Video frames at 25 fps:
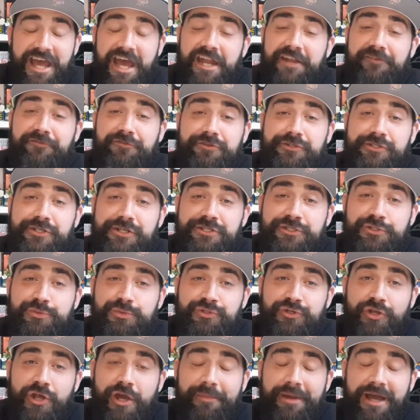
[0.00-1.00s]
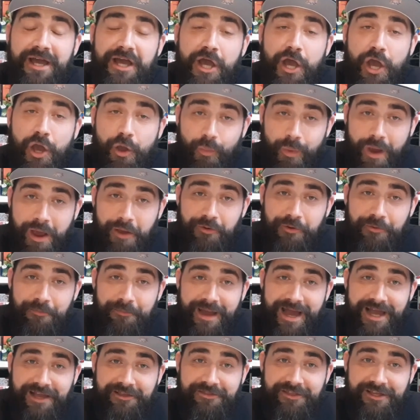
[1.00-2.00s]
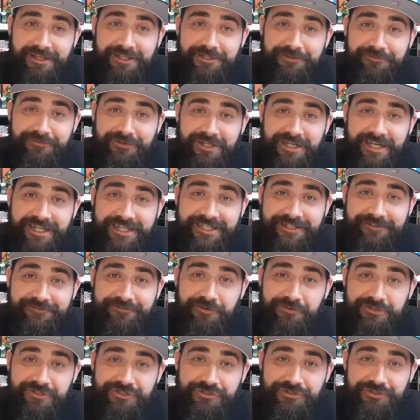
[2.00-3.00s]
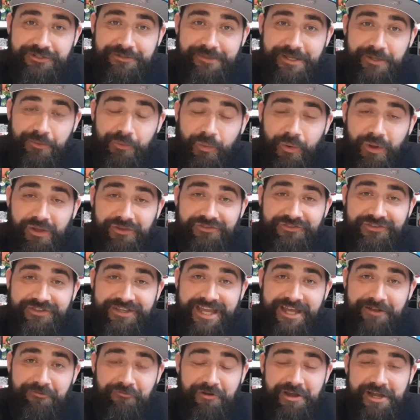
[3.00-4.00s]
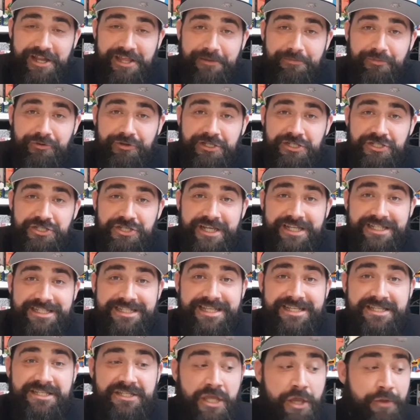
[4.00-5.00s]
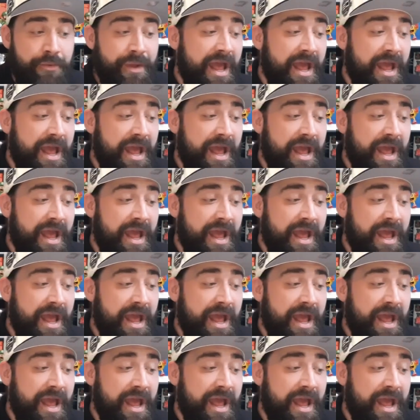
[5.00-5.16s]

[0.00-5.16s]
If you're a return subscriber, welcome back. Thank you for clicking and for joining me once again, really appreciate it. So